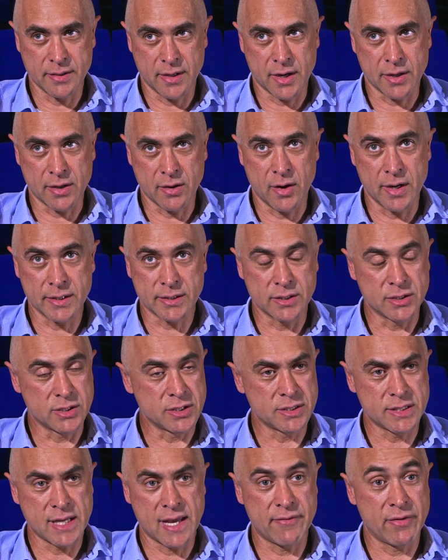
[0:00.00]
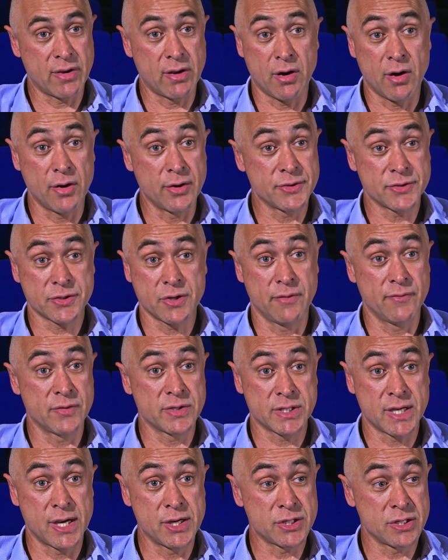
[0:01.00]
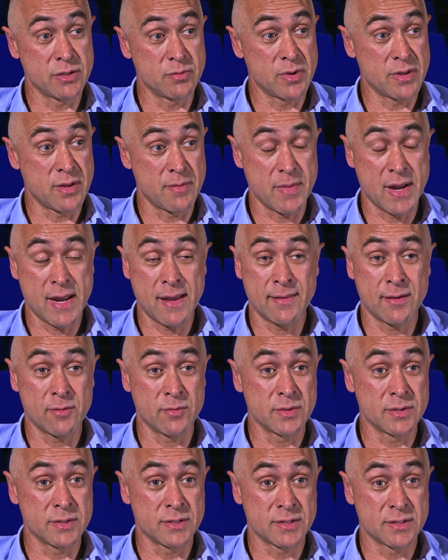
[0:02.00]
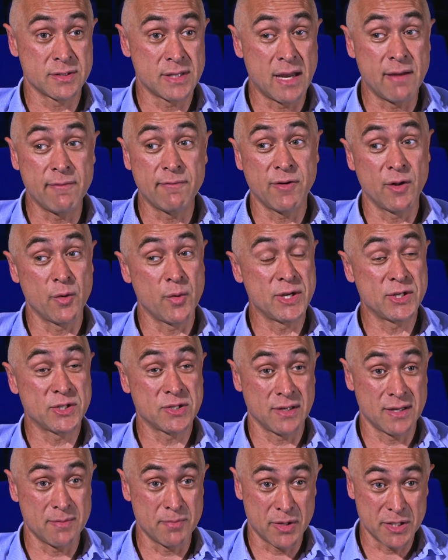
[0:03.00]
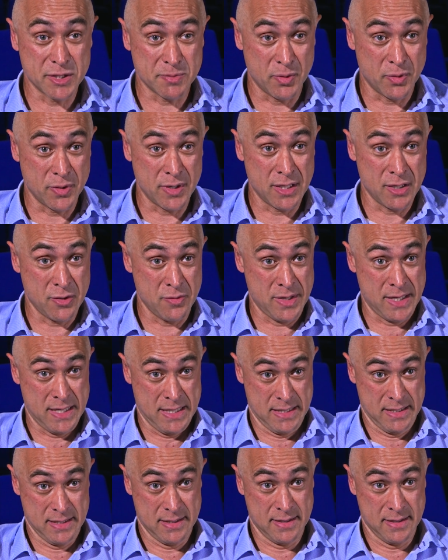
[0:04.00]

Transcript: I'd like to just have an honest conversation with a man that was influential in my sporting career.